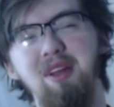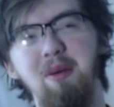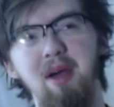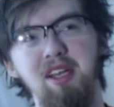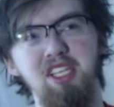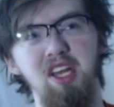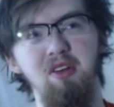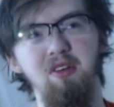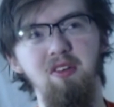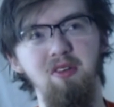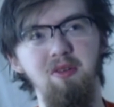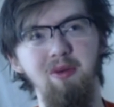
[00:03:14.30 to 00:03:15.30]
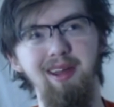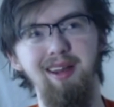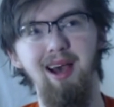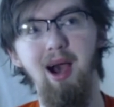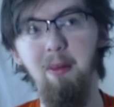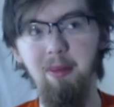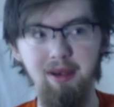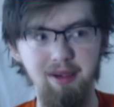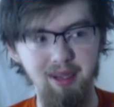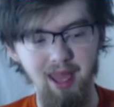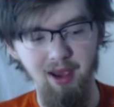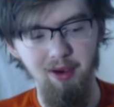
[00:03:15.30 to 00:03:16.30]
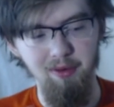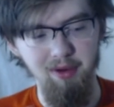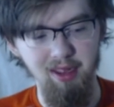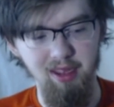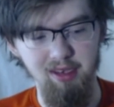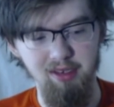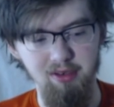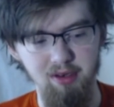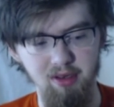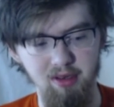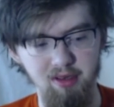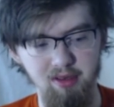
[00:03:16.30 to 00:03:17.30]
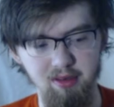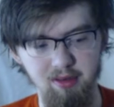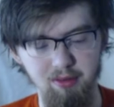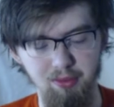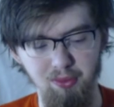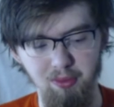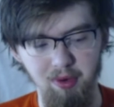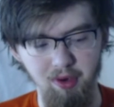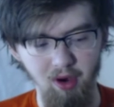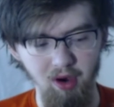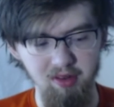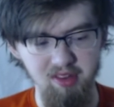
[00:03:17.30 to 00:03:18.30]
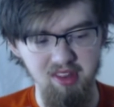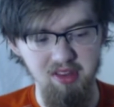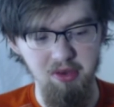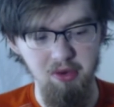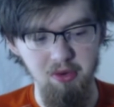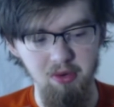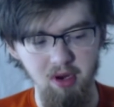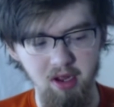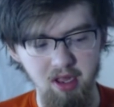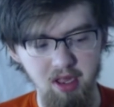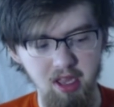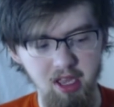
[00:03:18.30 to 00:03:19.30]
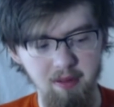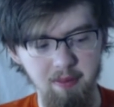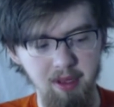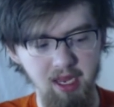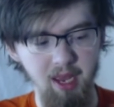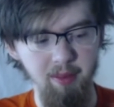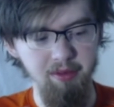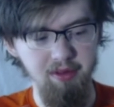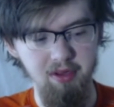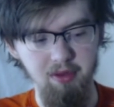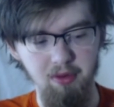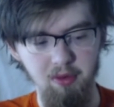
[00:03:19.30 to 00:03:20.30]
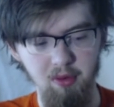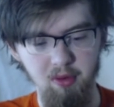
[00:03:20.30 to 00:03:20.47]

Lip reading: My channel went up and down in regards to being able to